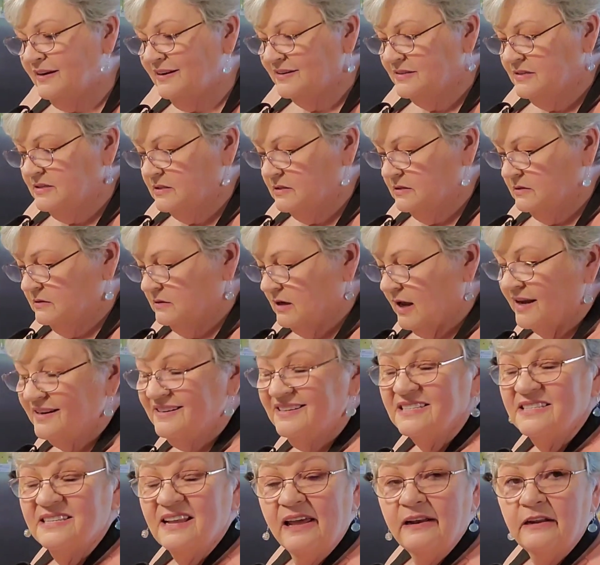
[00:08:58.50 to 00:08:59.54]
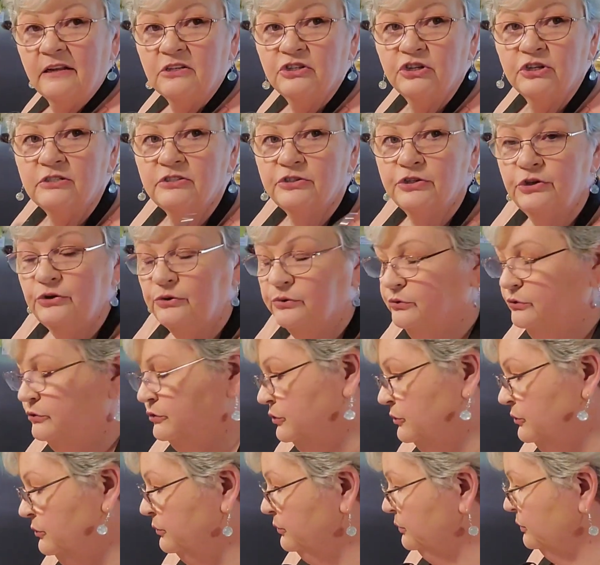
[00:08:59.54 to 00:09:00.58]
I decided just to use
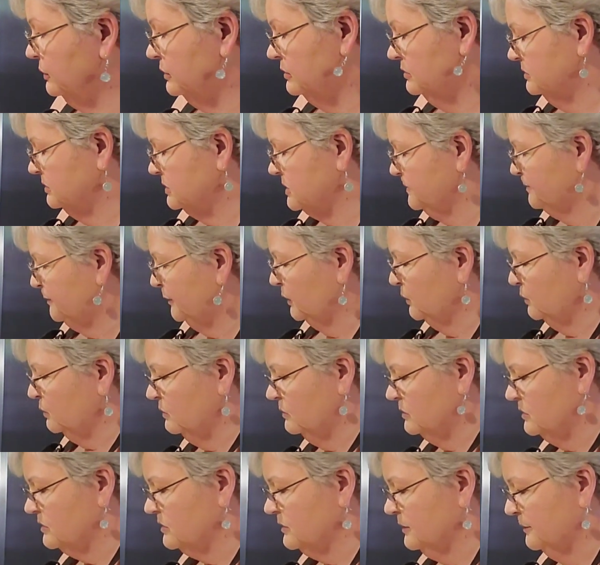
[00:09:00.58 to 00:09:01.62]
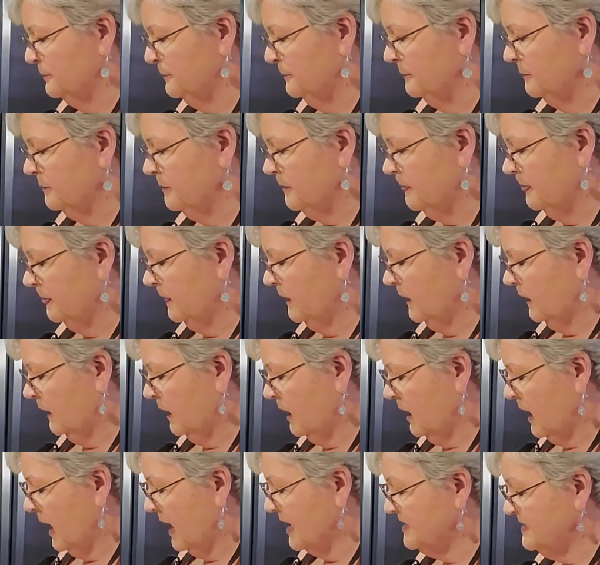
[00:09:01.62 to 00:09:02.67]
2 spoons.
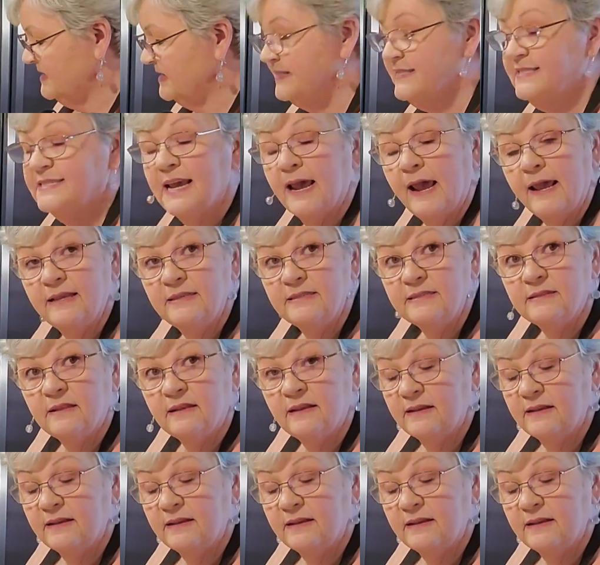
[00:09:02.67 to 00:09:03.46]
I did taste